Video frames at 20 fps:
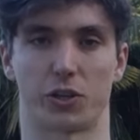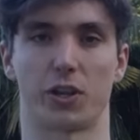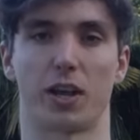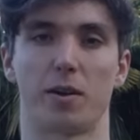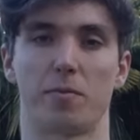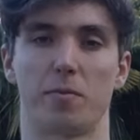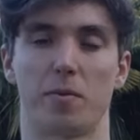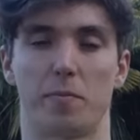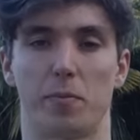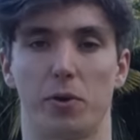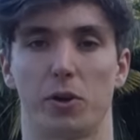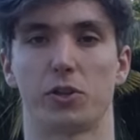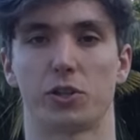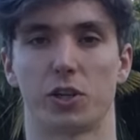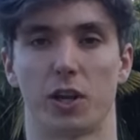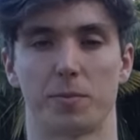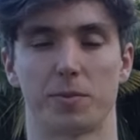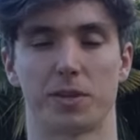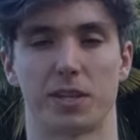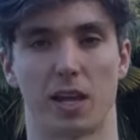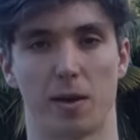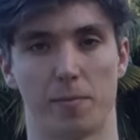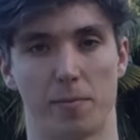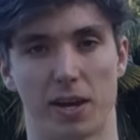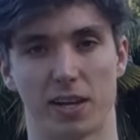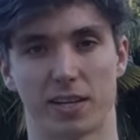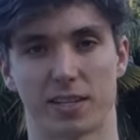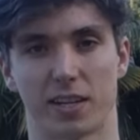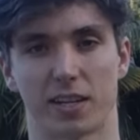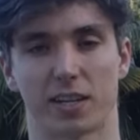So that would be push ups in their
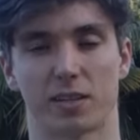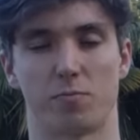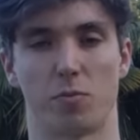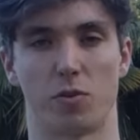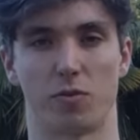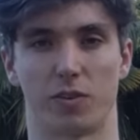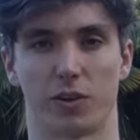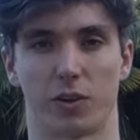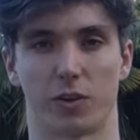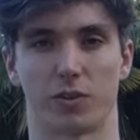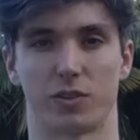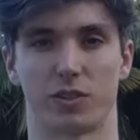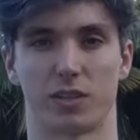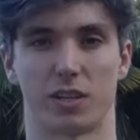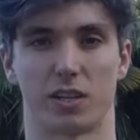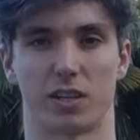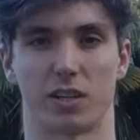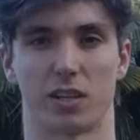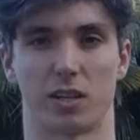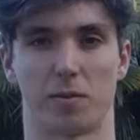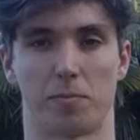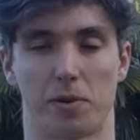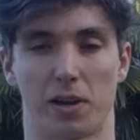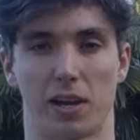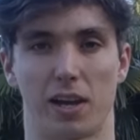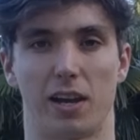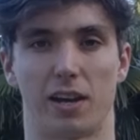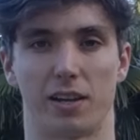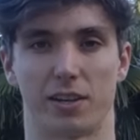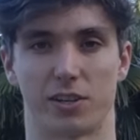basics, moving on to the
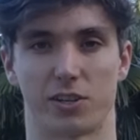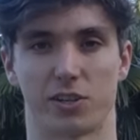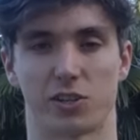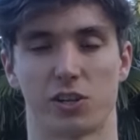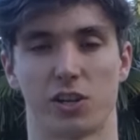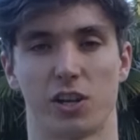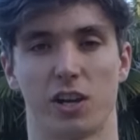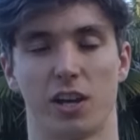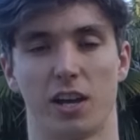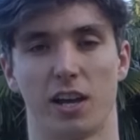planche.